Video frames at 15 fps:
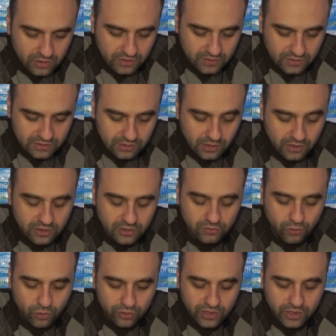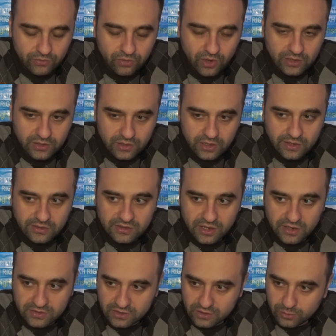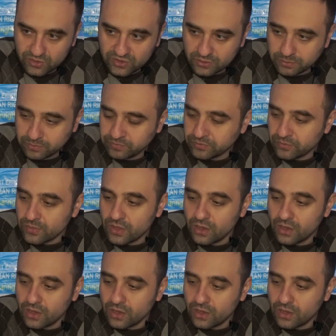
struggle, for their fight against extremism.